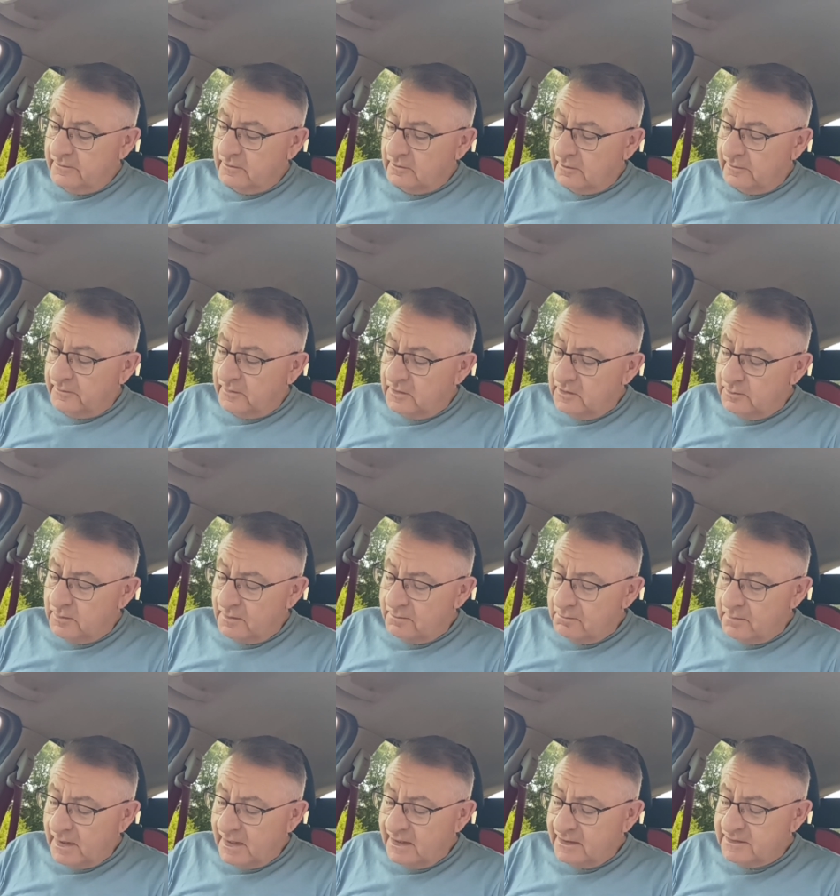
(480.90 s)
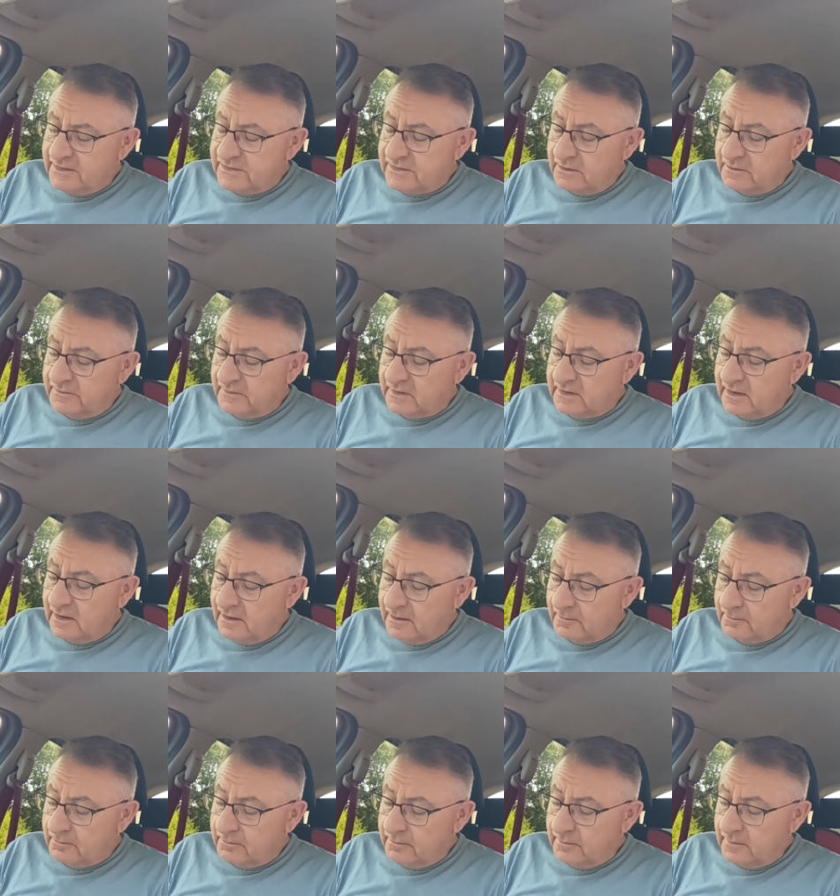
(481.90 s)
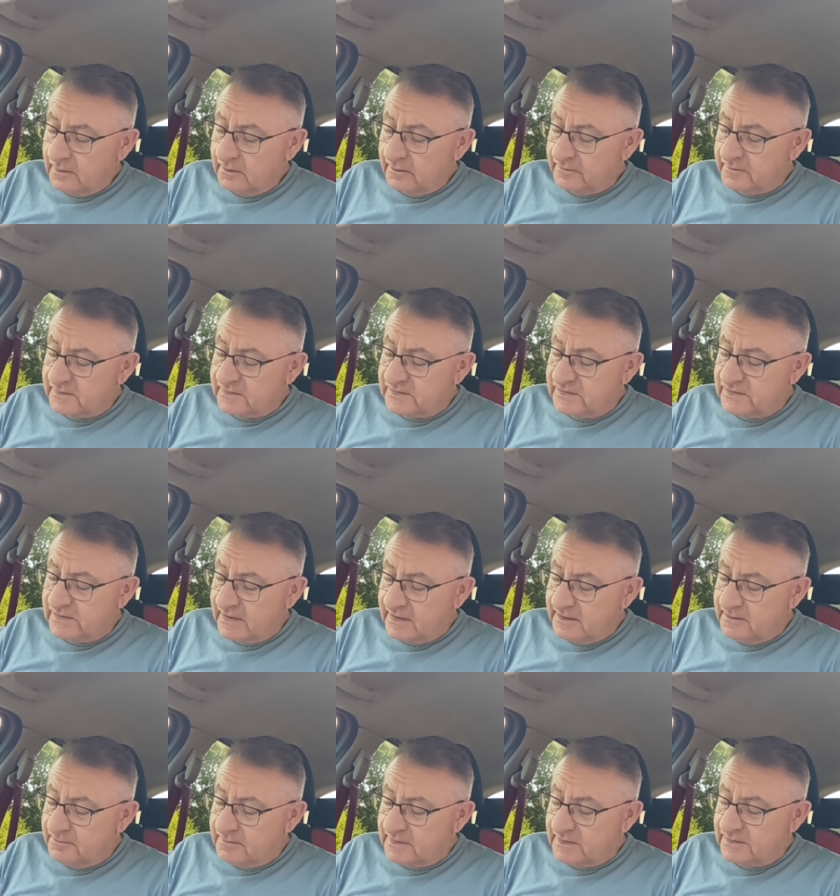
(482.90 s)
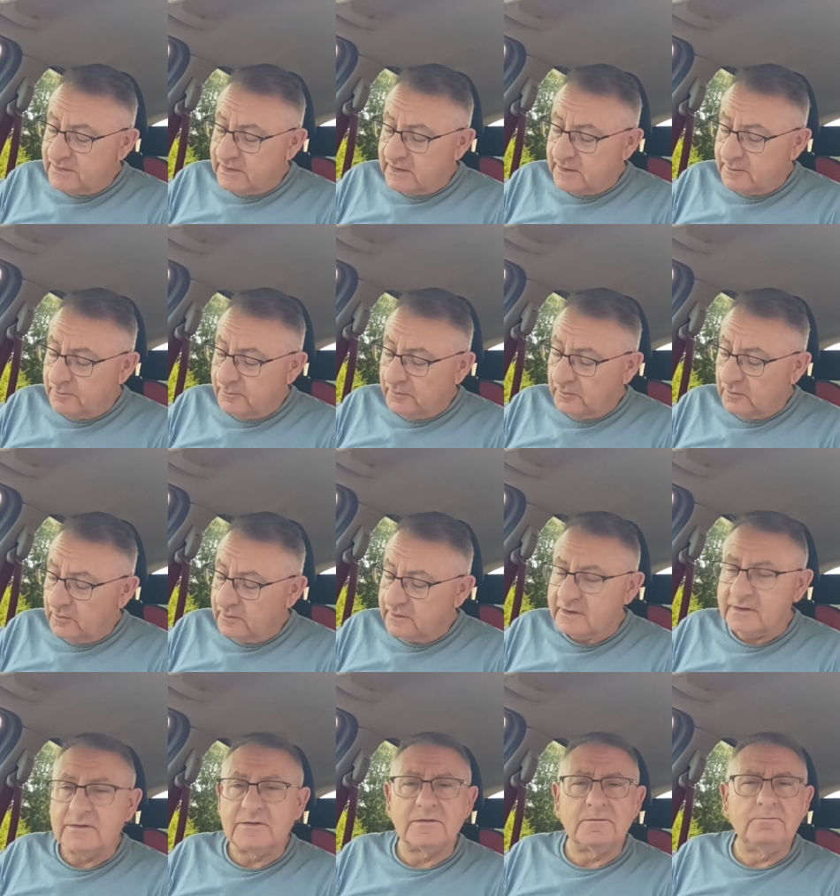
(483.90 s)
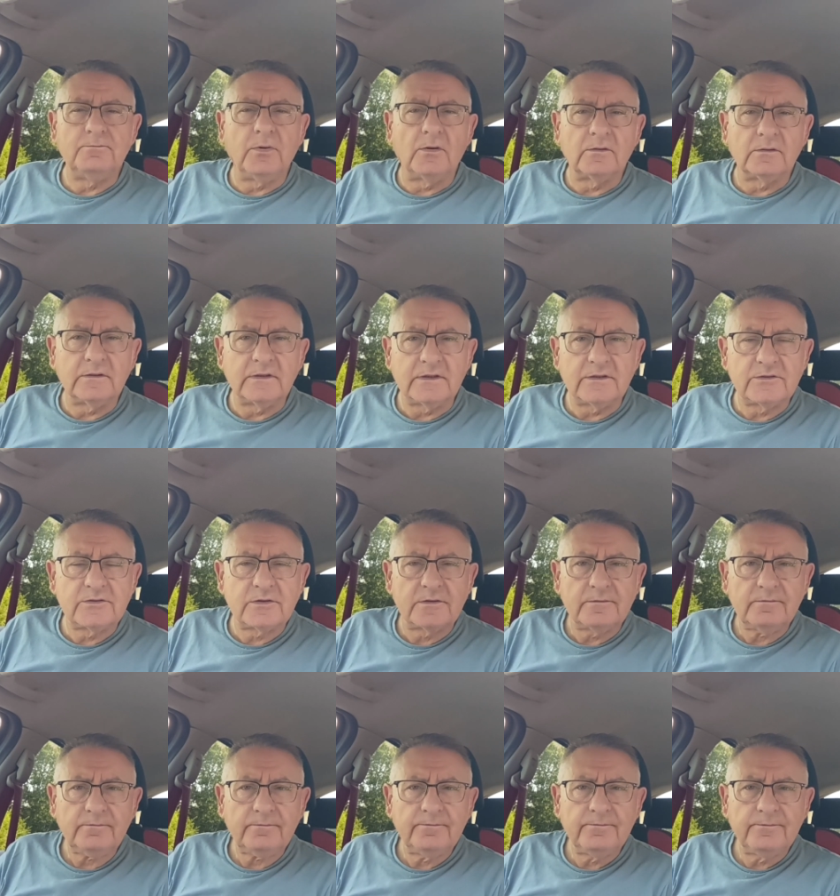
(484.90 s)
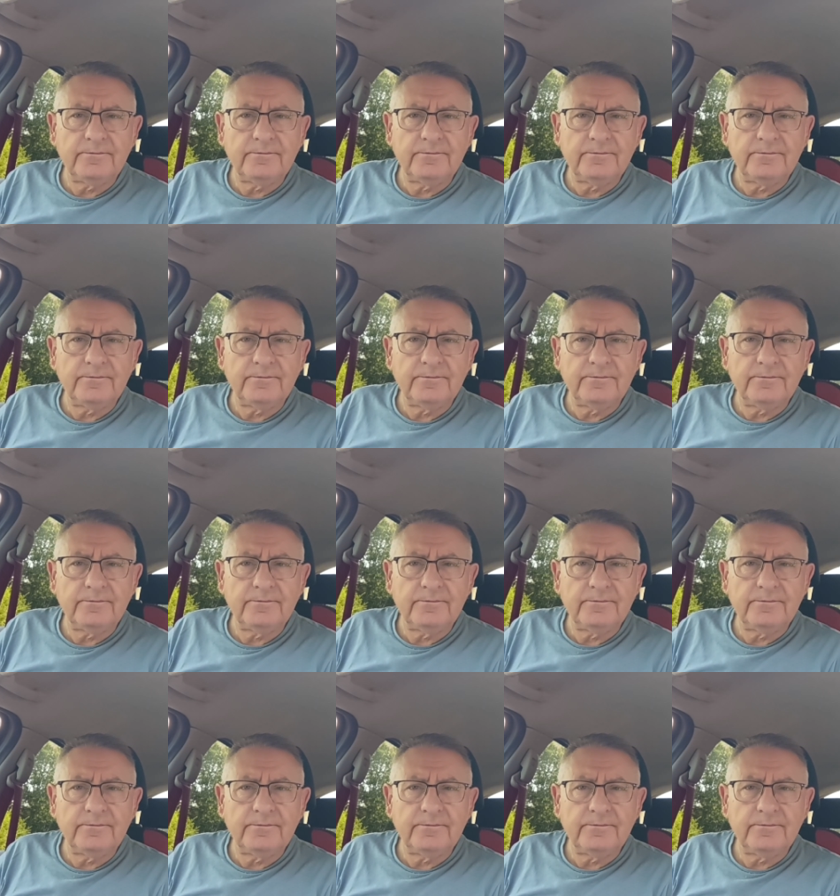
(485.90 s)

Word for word: For of whom a man is overcome, of the same is he brought into bondage.